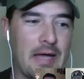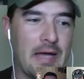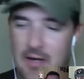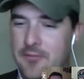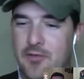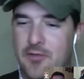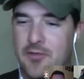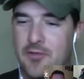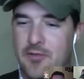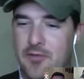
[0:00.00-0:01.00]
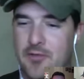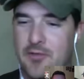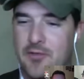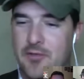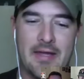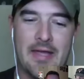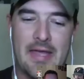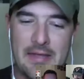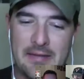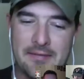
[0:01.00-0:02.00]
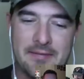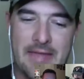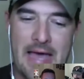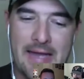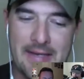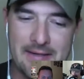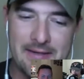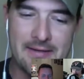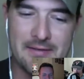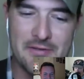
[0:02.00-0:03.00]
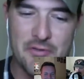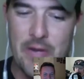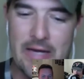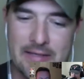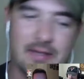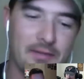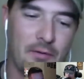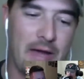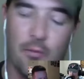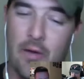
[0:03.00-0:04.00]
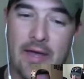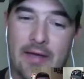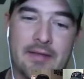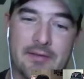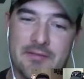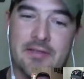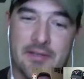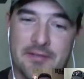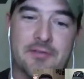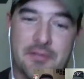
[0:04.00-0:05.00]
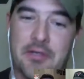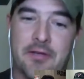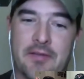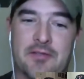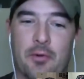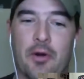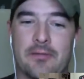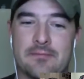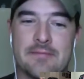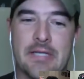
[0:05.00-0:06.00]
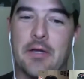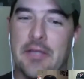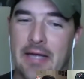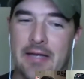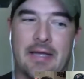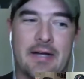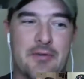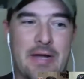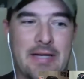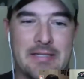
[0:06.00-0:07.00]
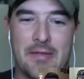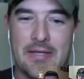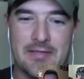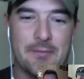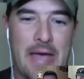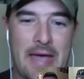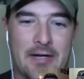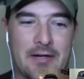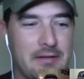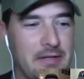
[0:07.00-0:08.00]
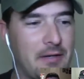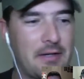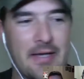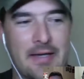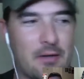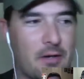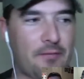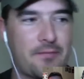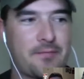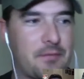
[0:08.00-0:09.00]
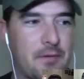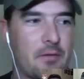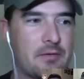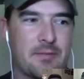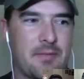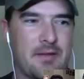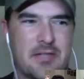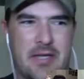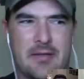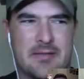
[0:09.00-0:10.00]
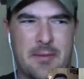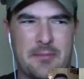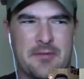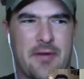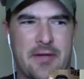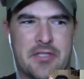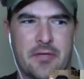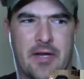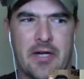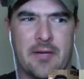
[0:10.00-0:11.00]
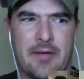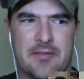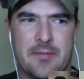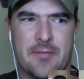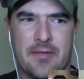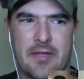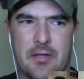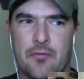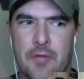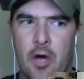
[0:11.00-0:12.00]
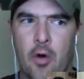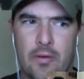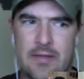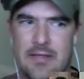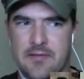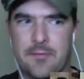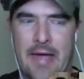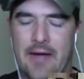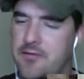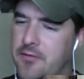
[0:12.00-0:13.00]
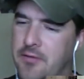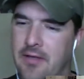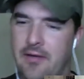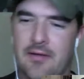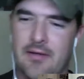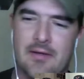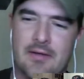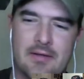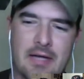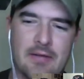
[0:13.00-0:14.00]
My mom told me I had a little bit of that. That directed in the right way is is good in this sport. You know, you got, to direct it to things that matter. You know, you can get off the road and some things. You, you, sometimes you find yourself caring about something that you know it doesn't matter. So you got to not let right.